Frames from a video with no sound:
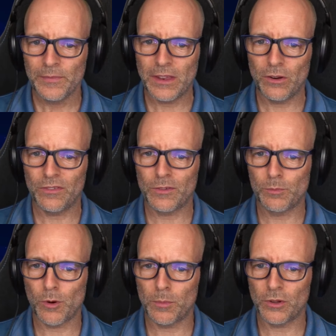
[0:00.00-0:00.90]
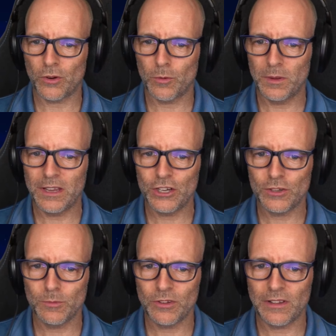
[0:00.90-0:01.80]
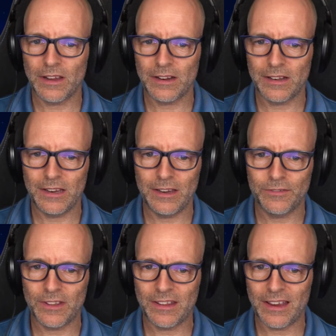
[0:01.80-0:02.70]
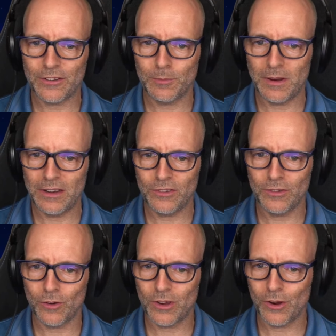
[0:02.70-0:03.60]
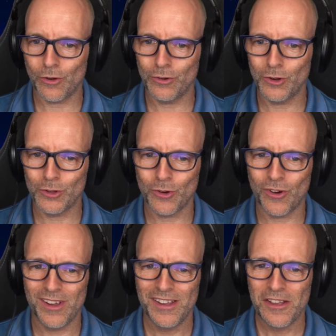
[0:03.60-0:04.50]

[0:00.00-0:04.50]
that you have the proper documentation, most likely, if the taxman is knocking on your door.